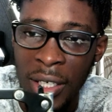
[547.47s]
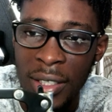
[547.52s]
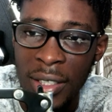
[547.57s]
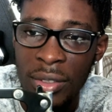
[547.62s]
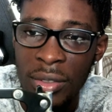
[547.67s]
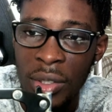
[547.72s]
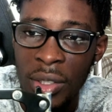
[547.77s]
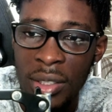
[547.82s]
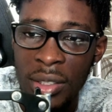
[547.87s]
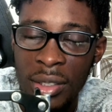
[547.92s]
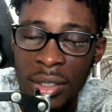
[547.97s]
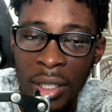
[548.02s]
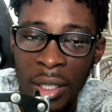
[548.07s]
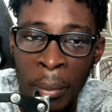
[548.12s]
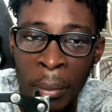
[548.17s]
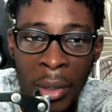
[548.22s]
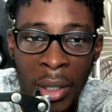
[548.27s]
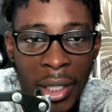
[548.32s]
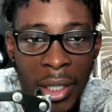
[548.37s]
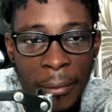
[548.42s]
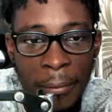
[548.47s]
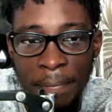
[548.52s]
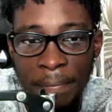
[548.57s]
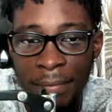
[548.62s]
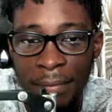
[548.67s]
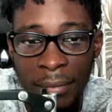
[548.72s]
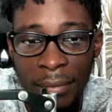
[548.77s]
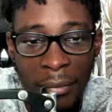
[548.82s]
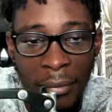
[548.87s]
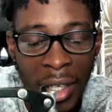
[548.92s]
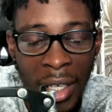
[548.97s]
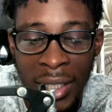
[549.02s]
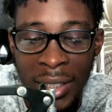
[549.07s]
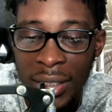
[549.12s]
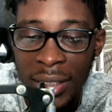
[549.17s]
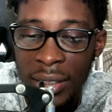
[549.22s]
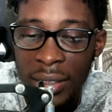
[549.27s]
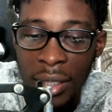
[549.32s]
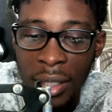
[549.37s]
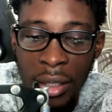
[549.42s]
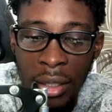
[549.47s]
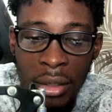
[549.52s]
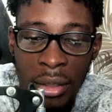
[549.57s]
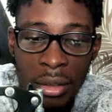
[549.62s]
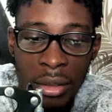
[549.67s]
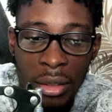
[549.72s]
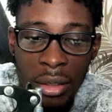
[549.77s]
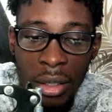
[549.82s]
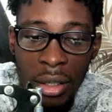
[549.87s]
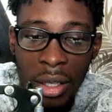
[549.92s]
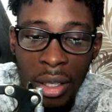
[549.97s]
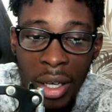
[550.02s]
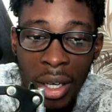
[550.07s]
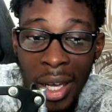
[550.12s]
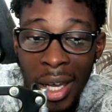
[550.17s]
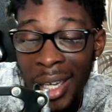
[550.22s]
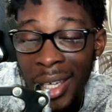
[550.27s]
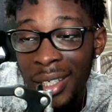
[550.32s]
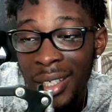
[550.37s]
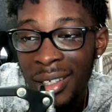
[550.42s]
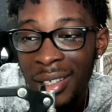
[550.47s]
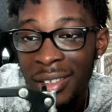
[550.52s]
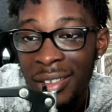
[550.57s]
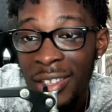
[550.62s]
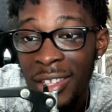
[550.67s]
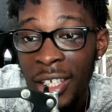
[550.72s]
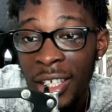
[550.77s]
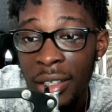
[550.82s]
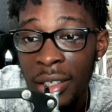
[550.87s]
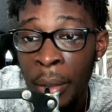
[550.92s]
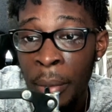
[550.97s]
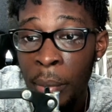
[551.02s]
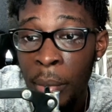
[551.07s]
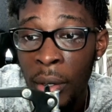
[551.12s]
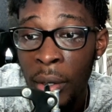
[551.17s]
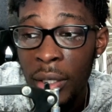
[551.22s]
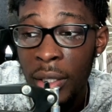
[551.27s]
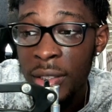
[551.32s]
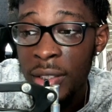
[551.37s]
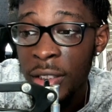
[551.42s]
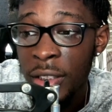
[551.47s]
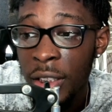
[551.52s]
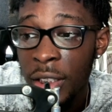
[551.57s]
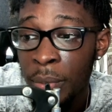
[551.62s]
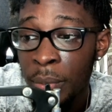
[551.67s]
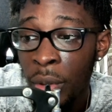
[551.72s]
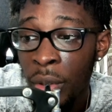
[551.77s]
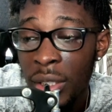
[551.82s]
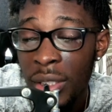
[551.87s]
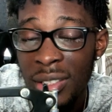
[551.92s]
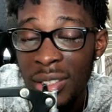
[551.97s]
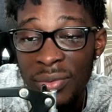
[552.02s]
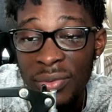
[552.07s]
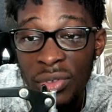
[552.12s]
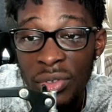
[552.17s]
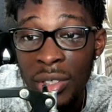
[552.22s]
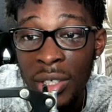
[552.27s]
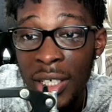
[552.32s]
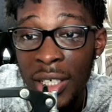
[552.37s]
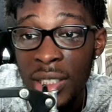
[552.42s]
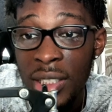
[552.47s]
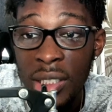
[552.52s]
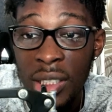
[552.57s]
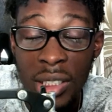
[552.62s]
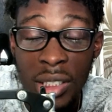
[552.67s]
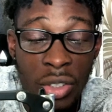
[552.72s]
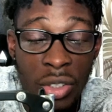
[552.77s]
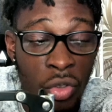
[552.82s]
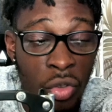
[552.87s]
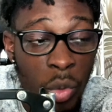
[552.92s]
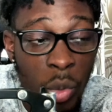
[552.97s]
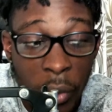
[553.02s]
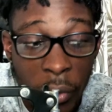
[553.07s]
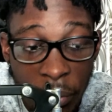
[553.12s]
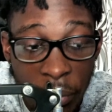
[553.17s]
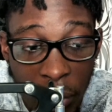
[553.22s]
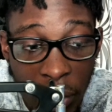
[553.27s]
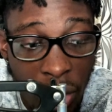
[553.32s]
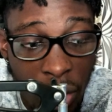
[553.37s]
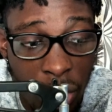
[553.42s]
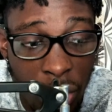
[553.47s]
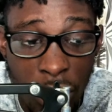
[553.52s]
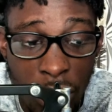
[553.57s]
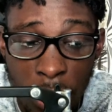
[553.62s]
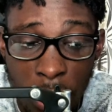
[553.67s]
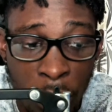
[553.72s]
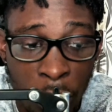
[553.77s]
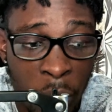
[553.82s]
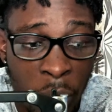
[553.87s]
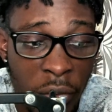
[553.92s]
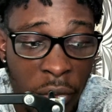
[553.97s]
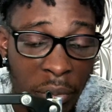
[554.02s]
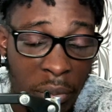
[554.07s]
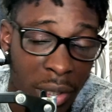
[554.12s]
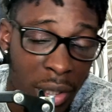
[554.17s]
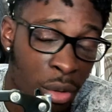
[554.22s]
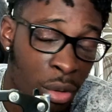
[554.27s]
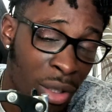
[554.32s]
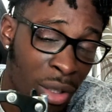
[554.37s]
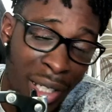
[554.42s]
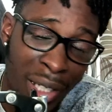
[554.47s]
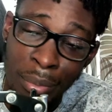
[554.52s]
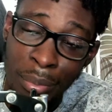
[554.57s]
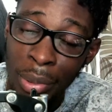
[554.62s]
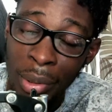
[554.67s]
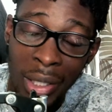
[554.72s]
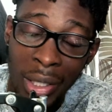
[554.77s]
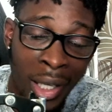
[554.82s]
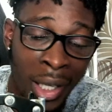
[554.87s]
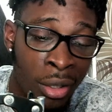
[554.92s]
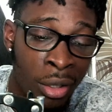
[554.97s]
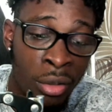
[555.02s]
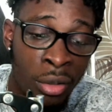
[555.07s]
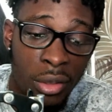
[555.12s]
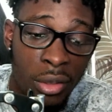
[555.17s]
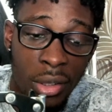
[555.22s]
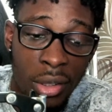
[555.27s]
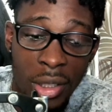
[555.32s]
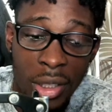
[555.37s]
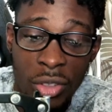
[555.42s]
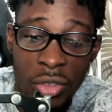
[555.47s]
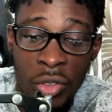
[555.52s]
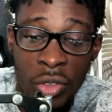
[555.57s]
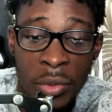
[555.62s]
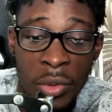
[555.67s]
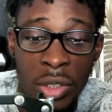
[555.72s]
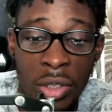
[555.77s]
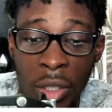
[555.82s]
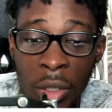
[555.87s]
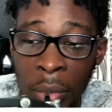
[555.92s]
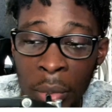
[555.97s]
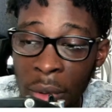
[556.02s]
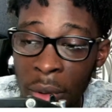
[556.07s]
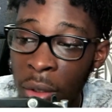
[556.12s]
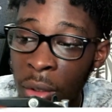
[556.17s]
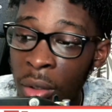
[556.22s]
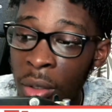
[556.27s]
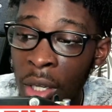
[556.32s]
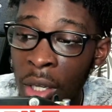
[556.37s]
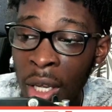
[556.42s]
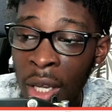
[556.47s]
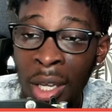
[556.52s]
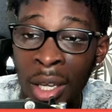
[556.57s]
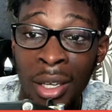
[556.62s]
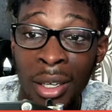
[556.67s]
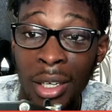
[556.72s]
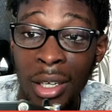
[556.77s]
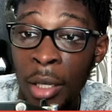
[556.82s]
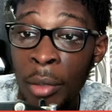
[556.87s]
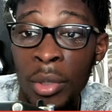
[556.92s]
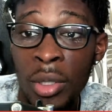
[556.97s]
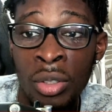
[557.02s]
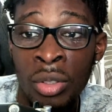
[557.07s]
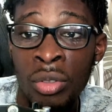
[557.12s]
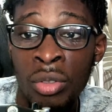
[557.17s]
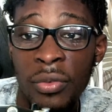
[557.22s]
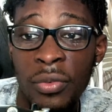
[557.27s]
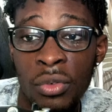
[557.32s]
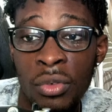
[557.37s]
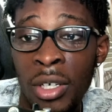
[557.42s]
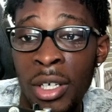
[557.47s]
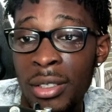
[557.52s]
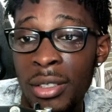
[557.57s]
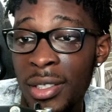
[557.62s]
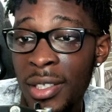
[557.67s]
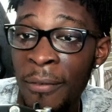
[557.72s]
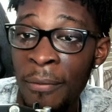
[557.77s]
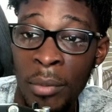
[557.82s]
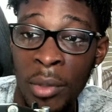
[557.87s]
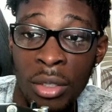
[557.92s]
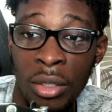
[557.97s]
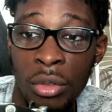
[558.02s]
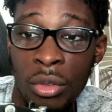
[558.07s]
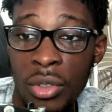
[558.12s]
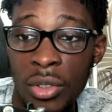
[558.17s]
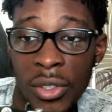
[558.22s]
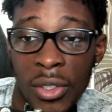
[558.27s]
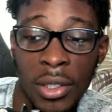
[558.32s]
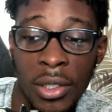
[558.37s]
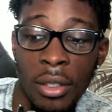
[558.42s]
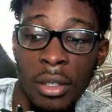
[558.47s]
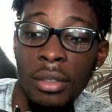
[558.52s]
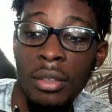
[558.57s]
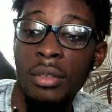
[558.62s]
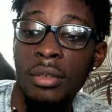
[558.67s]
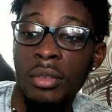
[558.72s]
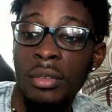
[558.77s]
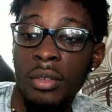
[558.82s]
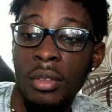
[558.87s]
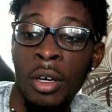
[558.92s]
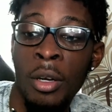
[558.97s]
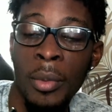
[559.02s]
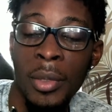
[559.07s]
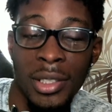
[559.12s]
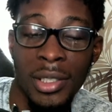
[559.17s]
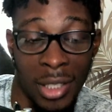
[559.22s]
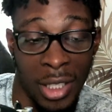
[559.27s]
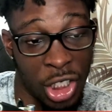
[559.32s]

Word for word: I guess you can say. But as I said, I think I brought up some good points. If you guys disagree with me or you agree with me, go ahead and put that down in the description down below. Let me know if you guys have been ghosted down in the comments.